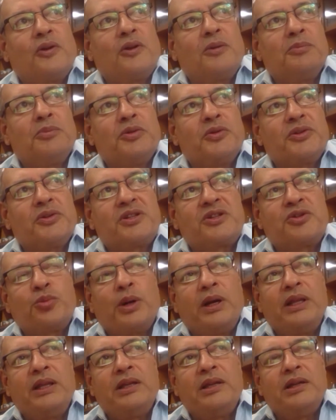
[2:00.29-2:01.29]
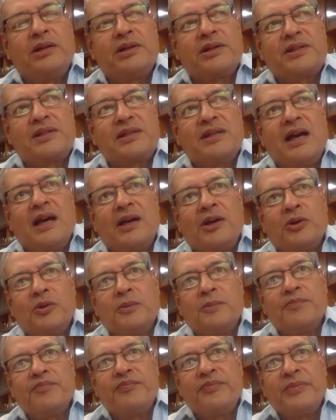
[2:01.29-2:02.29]
almost 20 years
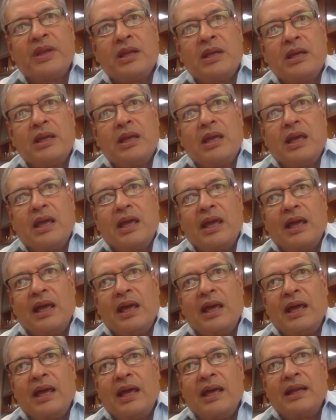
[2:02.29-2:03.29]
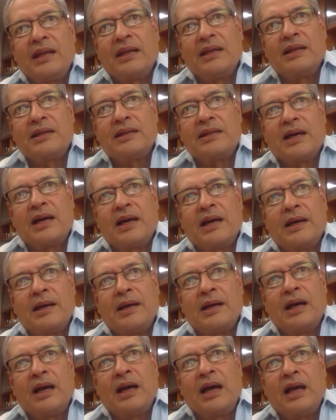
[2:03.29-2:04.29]
now, and
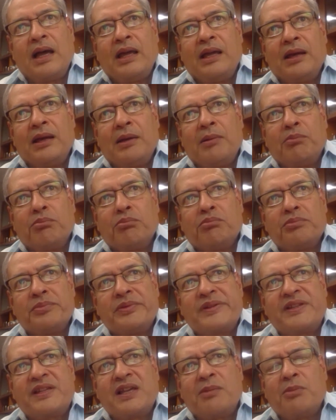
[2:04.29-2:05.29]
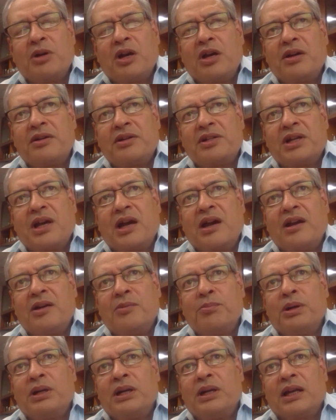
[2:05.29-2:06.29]
I am
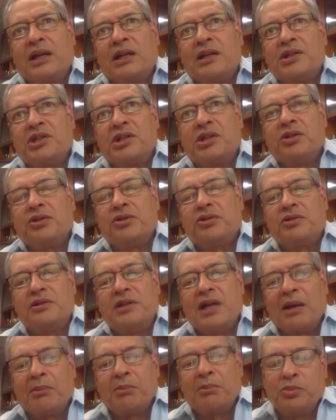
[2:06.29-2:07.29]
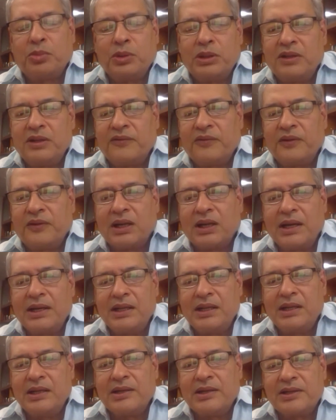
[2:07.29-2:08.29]
semi-retired, but I continue to dabble with different
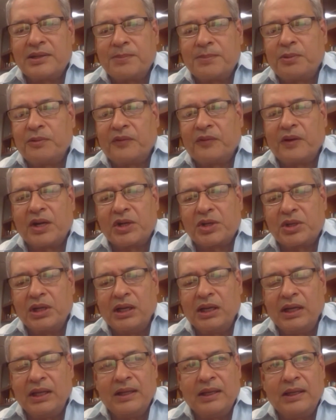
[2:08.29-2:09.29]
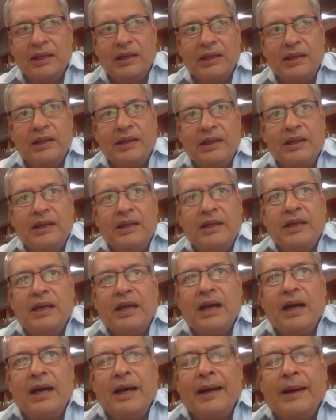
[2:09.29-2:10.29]
ideas professionally.
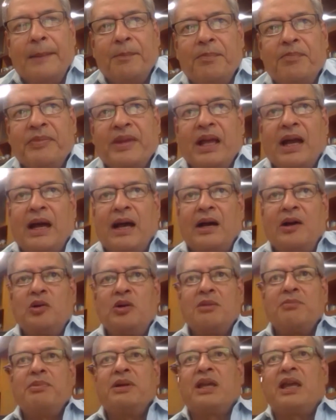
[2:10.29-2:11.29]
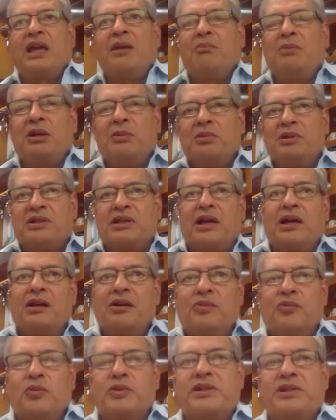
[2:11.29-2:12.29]
How I became
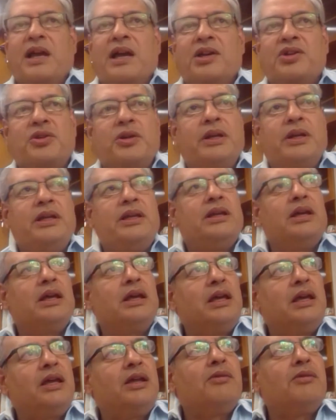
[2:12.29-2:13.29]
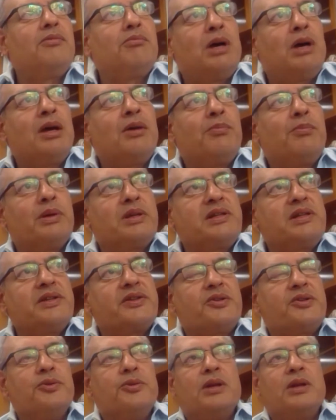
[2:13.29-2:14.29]
libertarian was actually in my
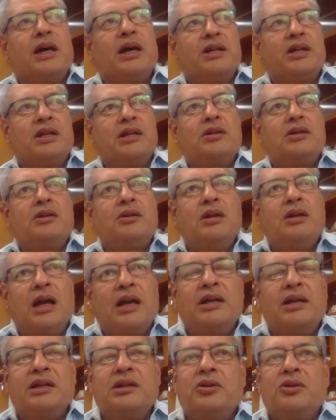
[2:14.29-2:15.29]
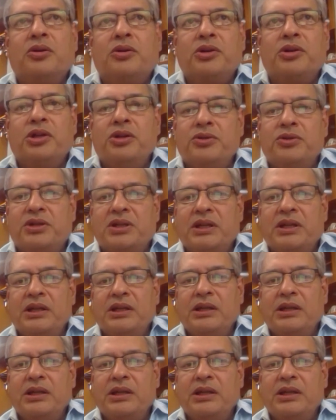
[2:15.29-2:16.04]
business school. I did go to UT